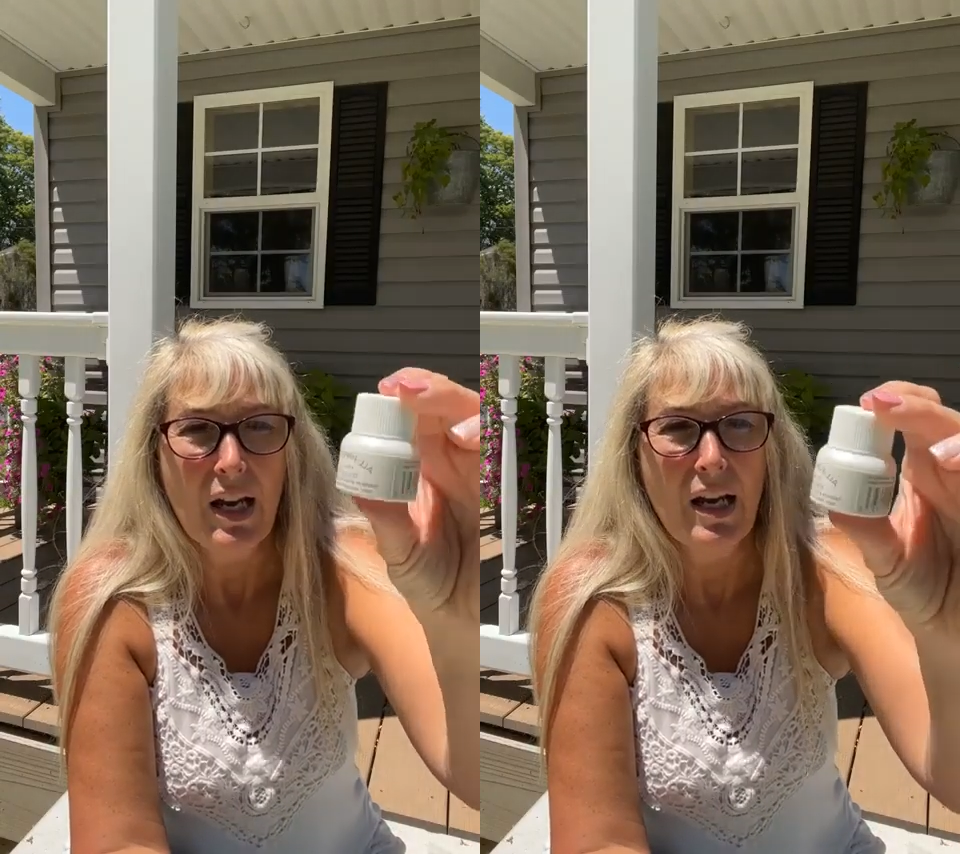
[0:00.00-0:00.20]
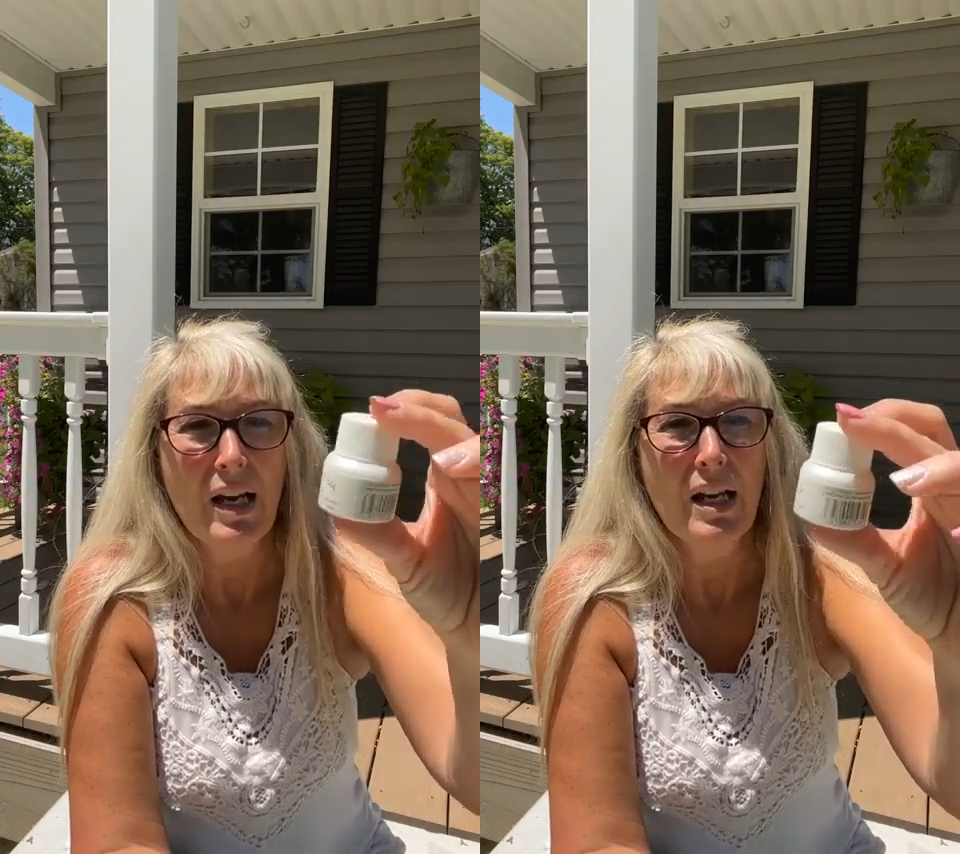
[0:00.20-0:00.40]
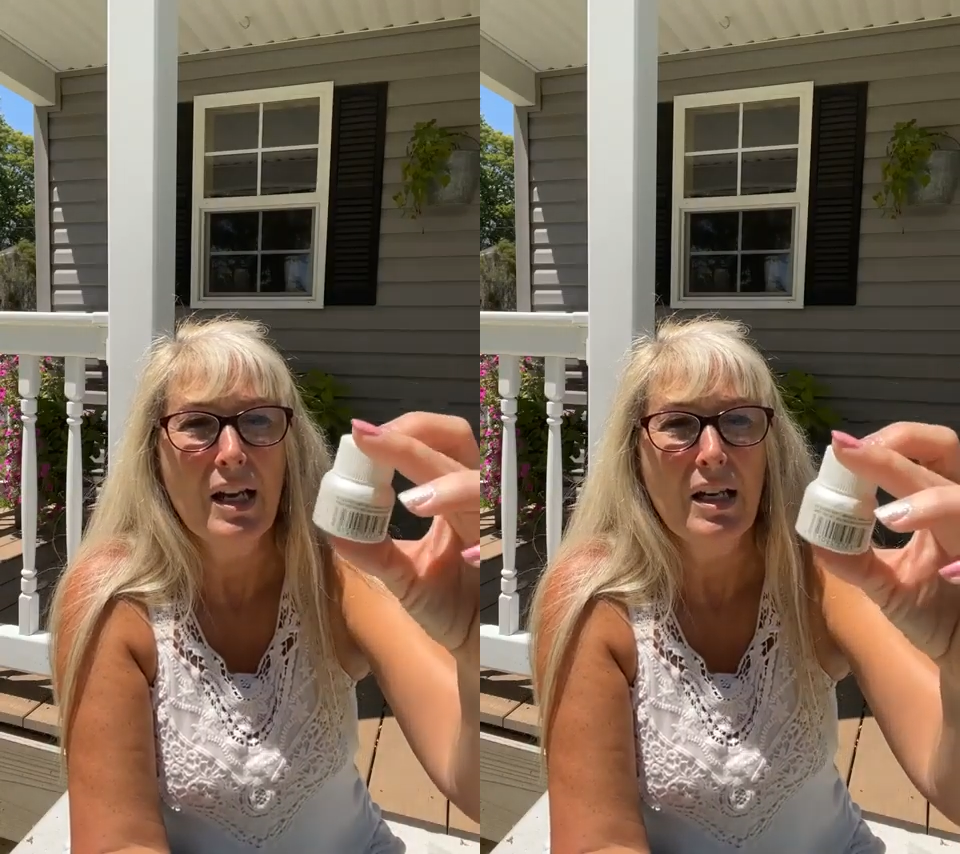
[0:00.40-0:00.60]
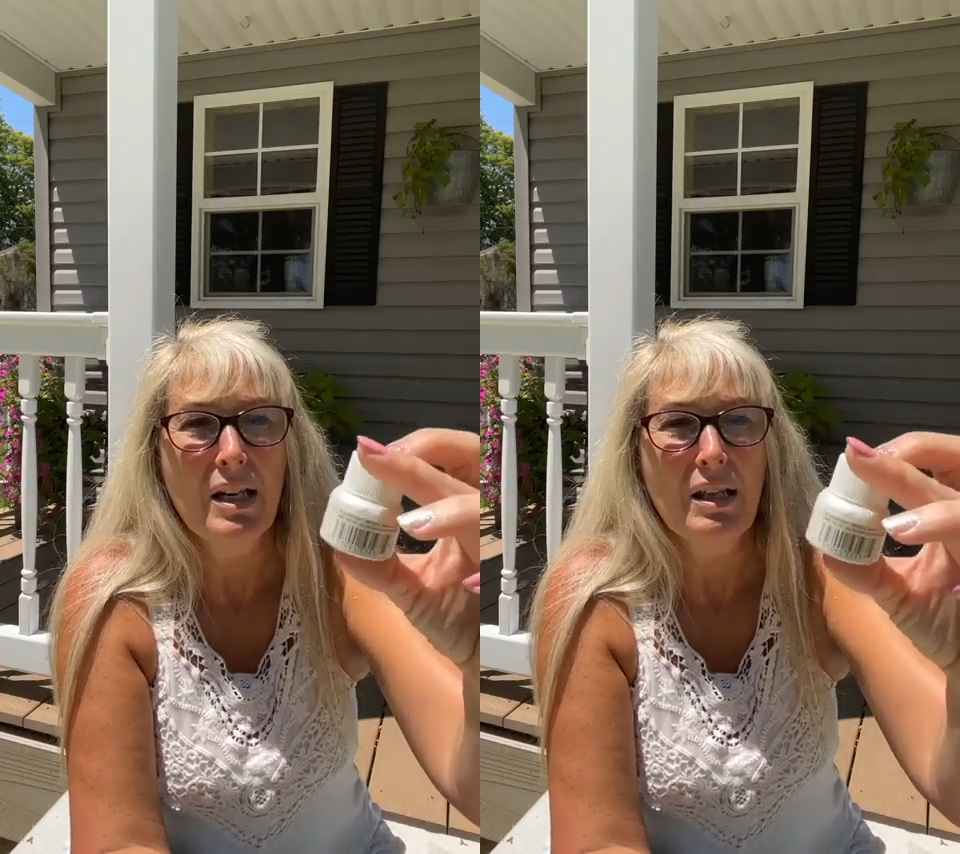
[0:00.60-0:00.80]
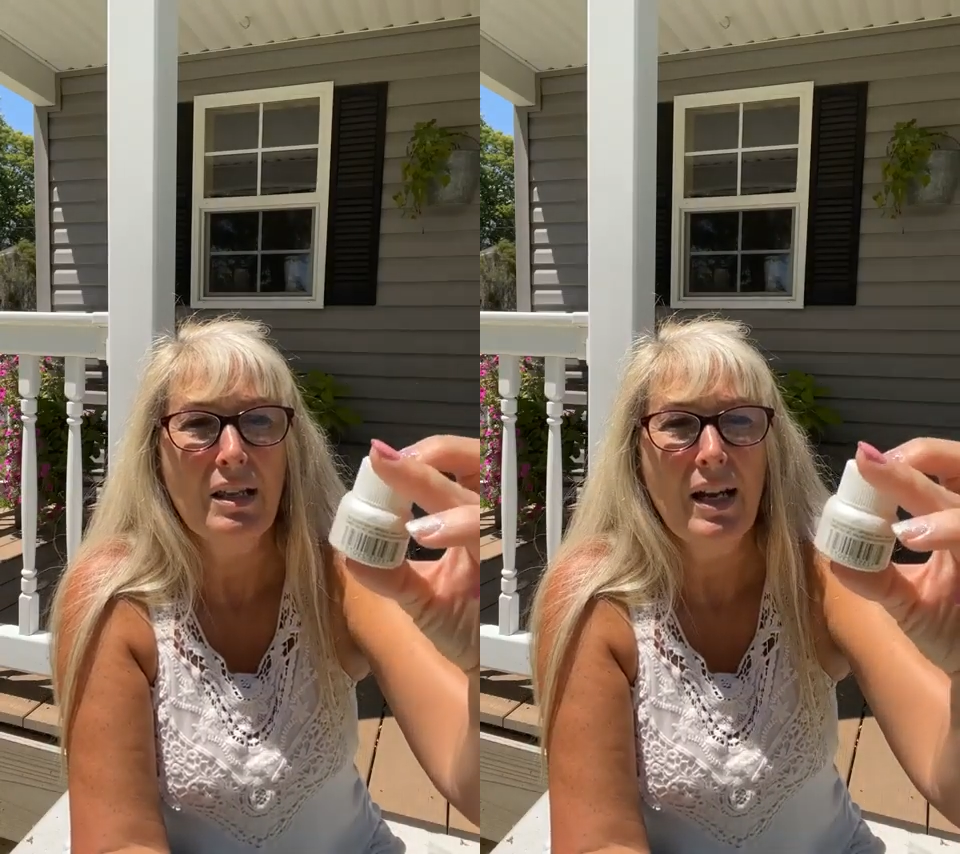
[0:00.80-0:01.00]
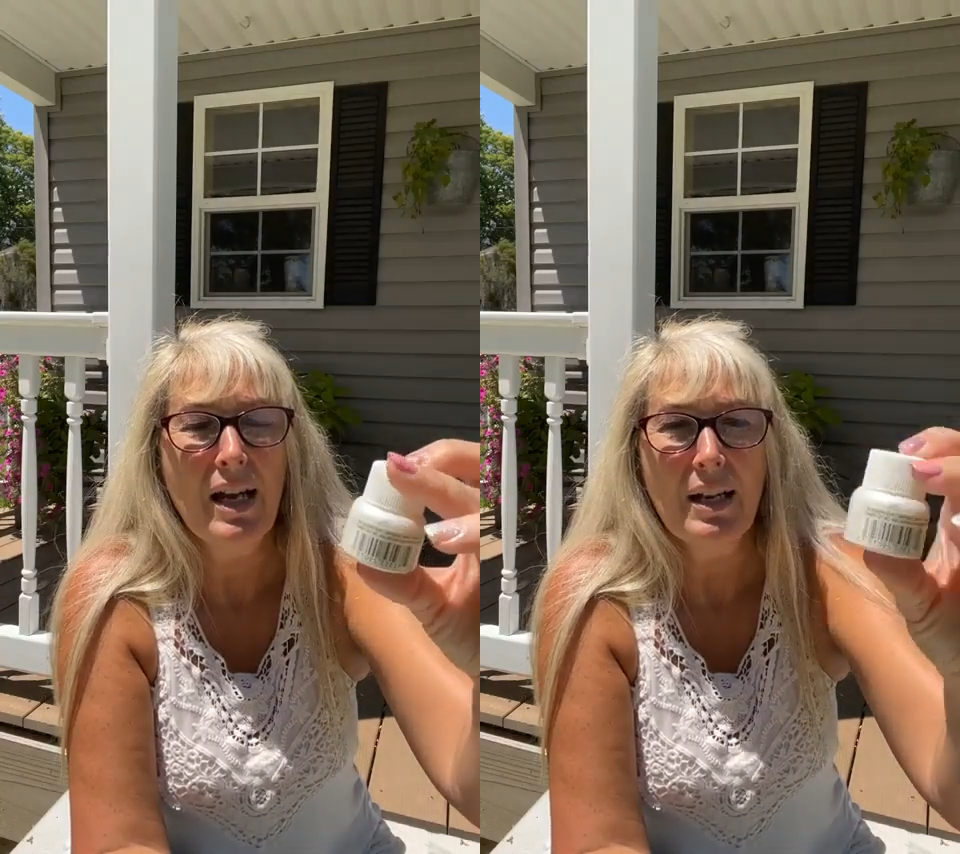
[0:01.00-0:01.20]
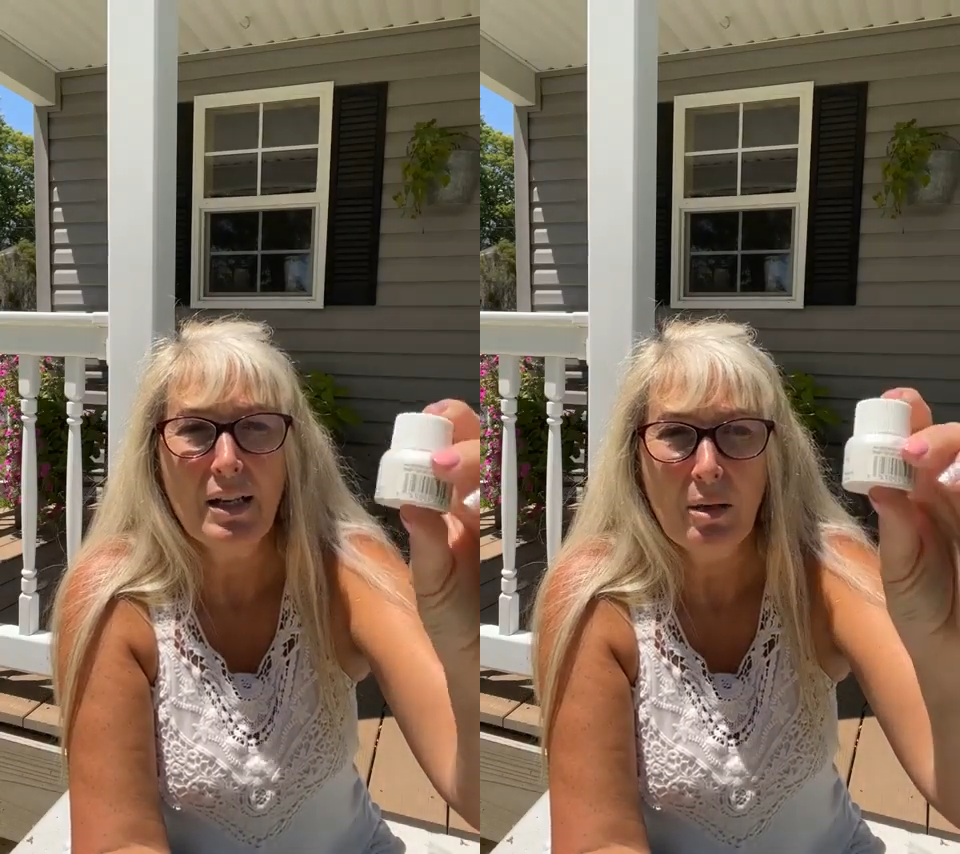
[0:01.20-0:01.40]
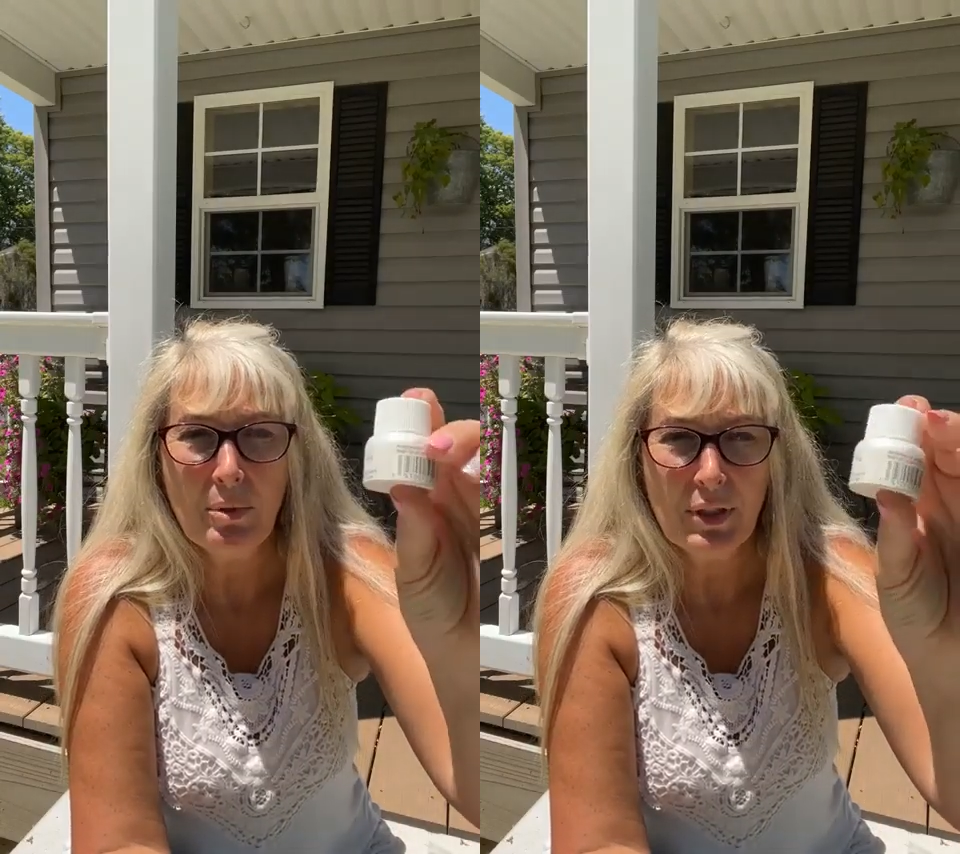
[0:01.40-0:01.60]
And they had a
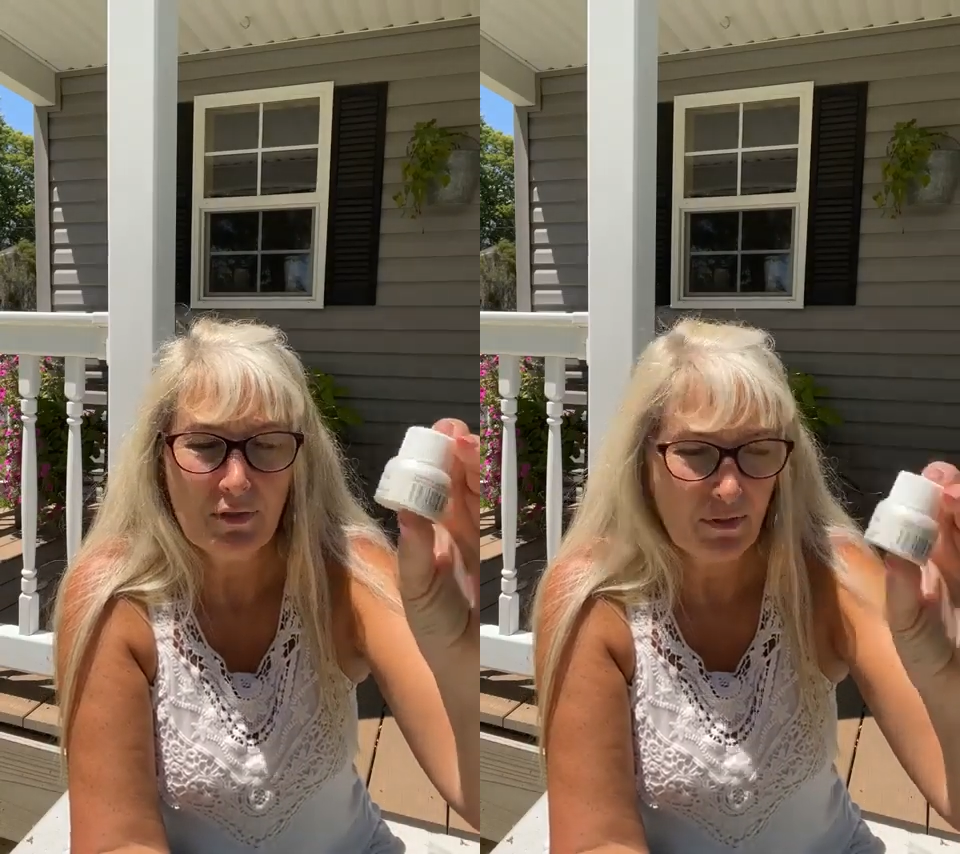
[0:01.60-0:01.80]
couple